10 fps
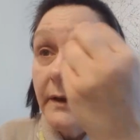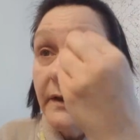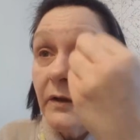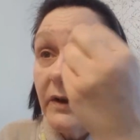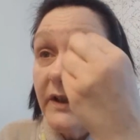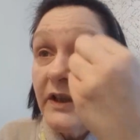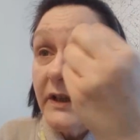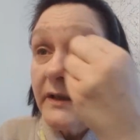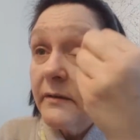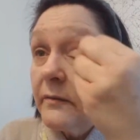So it's
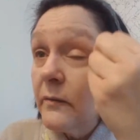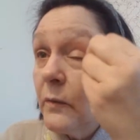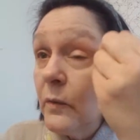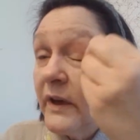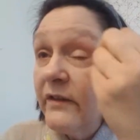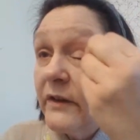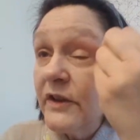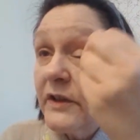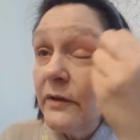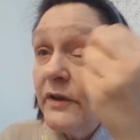just whatever
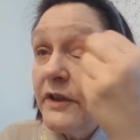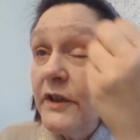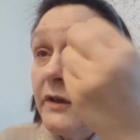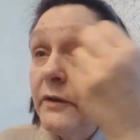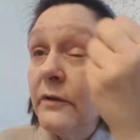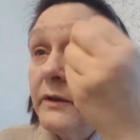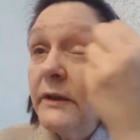suits you.